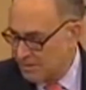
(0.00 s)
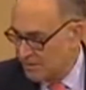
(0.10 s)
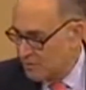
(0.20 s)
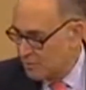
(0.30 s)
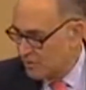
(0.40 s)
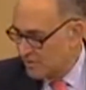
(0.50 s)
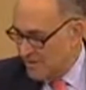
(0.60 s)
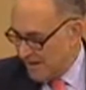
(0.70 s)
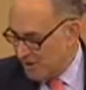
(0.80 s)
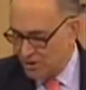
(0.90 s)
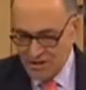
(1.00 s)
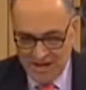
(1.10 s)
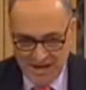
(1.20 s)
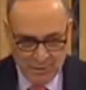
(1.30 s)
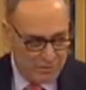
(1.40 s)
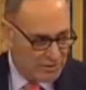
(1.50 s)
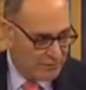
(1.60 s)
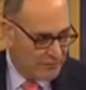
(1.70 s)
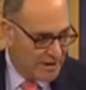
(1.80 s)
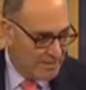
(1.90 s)
You can imagine the anguish of
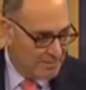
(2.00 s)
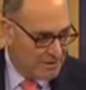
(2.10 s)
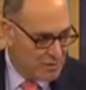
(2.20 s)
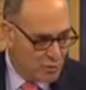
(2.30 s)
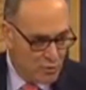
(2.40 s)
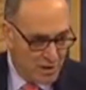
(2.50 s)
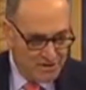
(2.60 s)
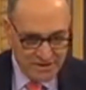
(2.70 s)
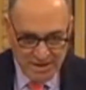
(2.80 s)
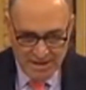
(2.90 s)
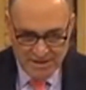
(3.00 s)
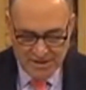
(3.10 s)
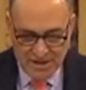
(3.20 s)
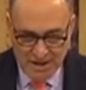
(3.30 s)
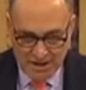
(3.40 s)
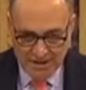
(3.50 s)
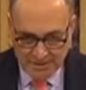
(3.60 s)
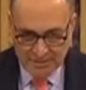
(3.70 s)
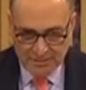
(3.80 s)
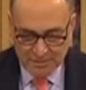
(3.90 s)
families who wanted a sign,
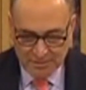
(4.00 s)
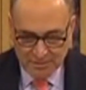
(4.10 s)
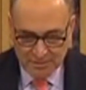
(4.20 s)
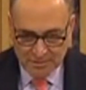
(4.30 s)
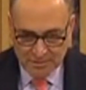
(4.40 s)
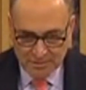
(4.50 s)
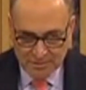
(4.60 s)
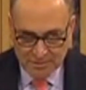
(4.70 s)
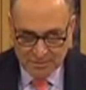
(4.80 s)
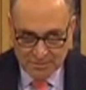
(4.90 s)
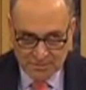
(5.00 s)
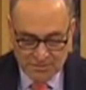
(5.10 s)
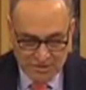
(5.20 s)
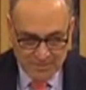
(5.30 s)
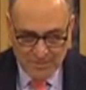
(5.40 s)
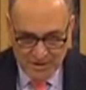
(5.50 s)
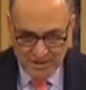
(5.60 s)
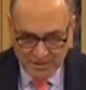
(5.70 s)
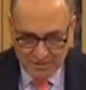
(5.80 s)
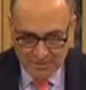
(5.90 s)
something,
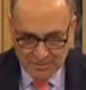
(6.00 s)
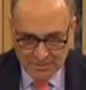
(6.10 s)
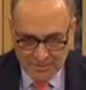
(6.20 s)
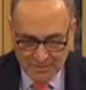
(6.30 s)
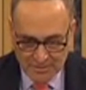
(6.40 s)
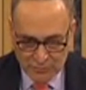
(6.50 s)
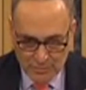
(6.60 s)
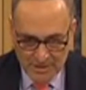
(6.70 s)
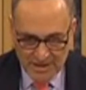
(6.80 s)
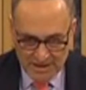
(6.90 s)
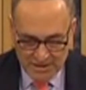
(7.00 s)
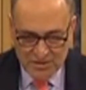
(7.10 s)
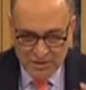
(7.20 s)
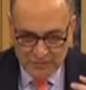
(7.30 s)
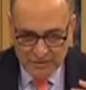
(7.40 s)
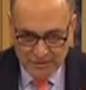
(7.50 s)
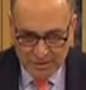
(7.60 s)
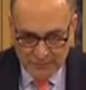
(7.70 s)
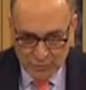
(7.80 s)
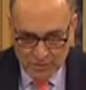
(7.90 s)
remains of their
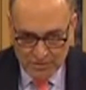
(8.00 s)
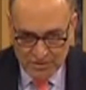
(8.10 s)
loved ones, and